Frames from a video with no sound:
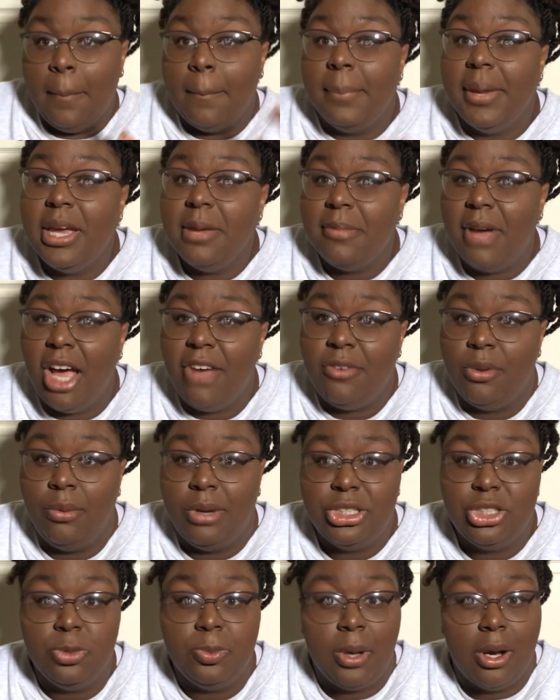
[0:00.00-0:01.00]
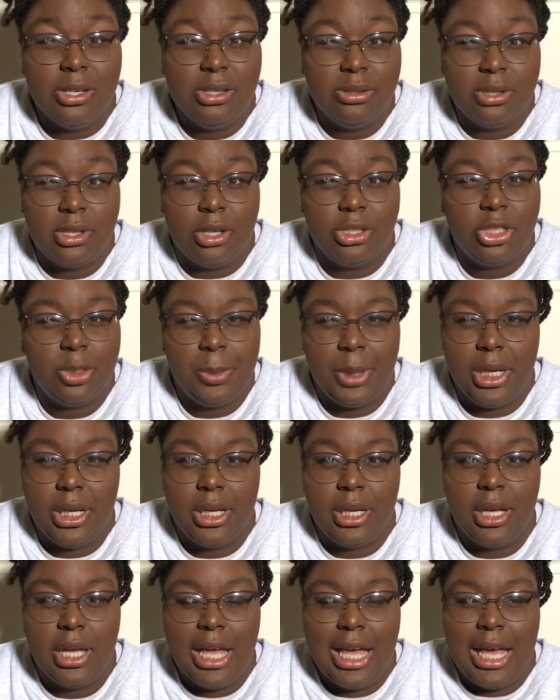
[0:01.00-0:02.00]
be mindful of what you post on social
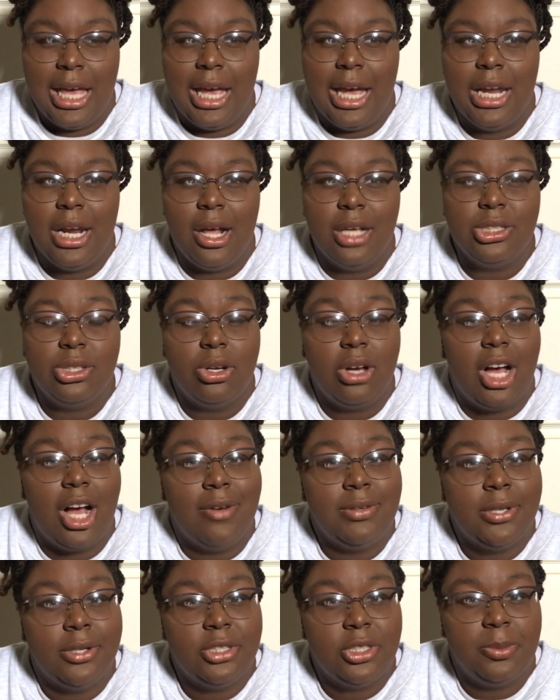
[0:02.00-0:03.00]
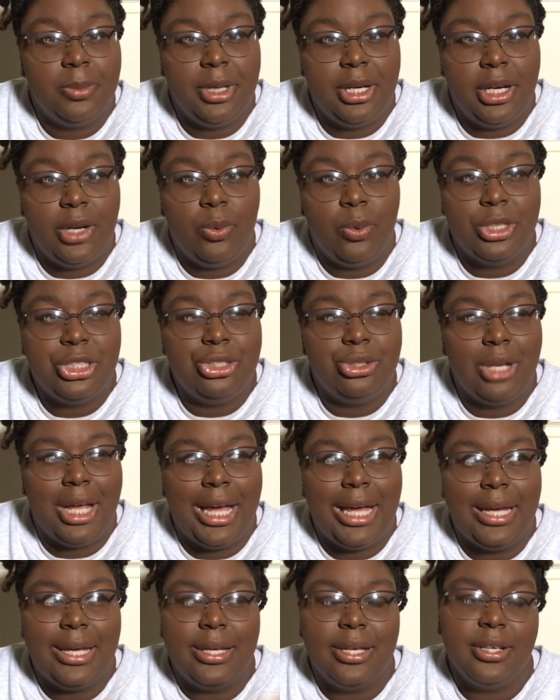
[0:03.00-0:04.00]
media, and also off social media, what you
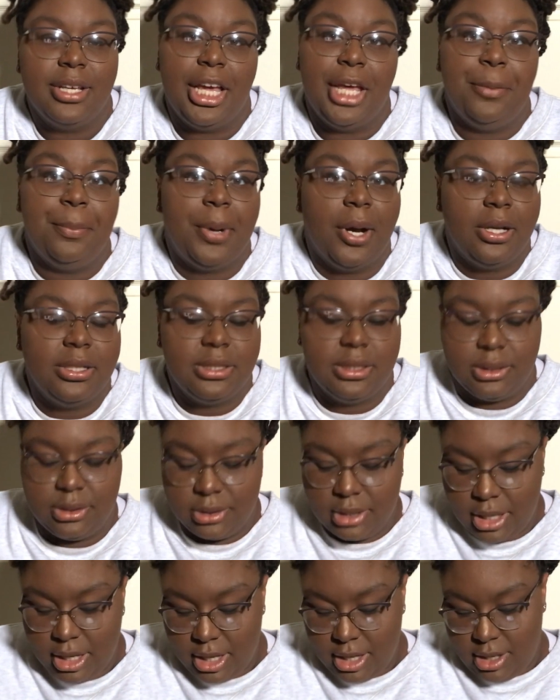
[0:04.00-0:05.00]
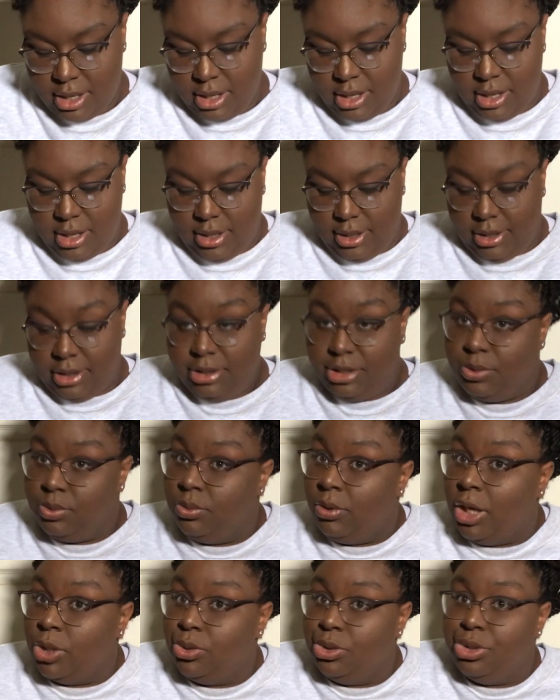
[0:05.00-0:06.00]
like in person. Just
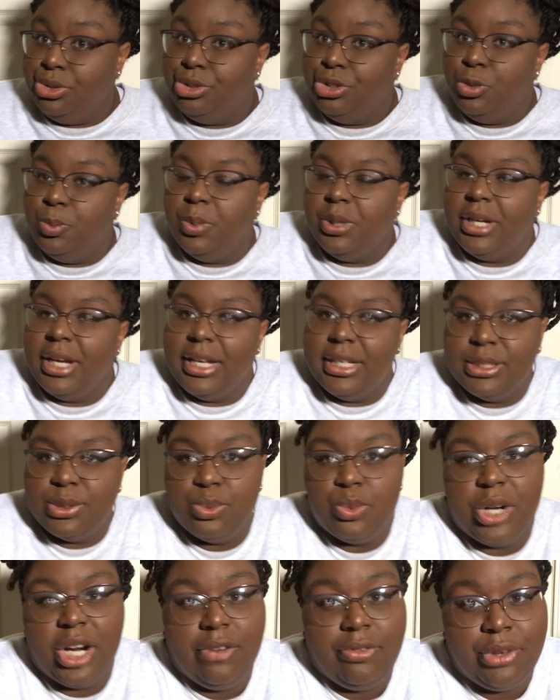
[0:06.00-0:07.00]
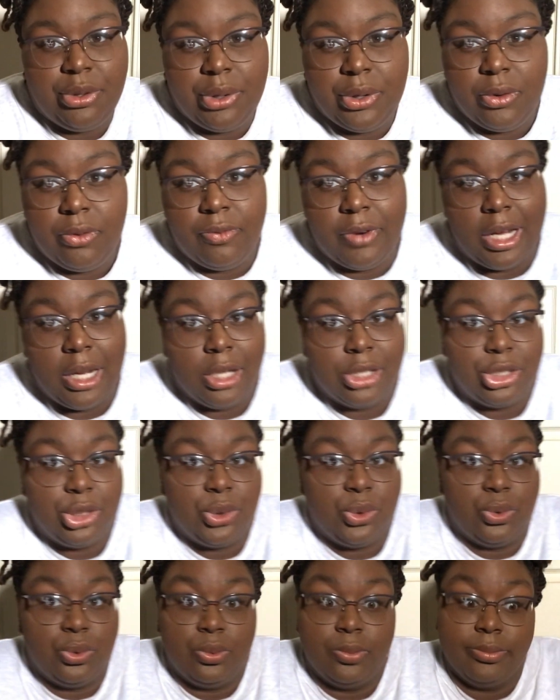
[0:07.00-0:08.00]
watch what you do, because whatever you do follows
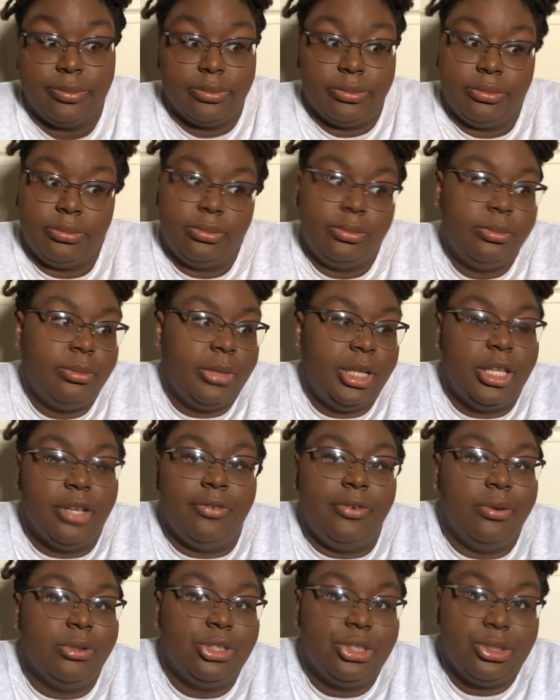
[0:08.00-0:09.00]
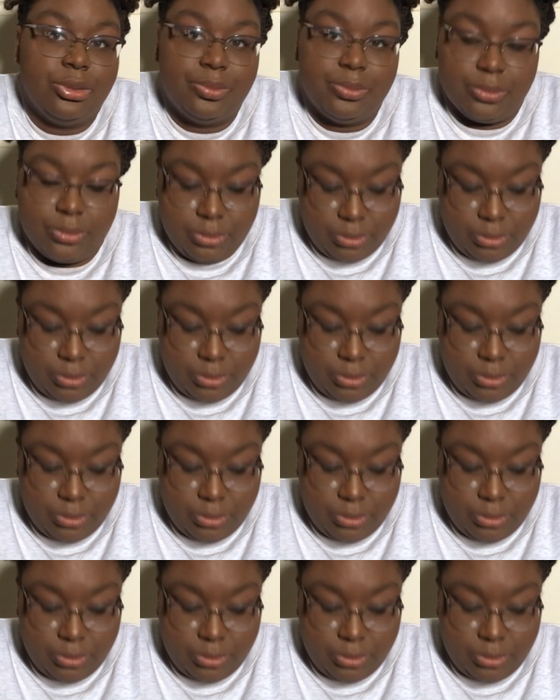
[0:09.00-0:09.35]
you in the future.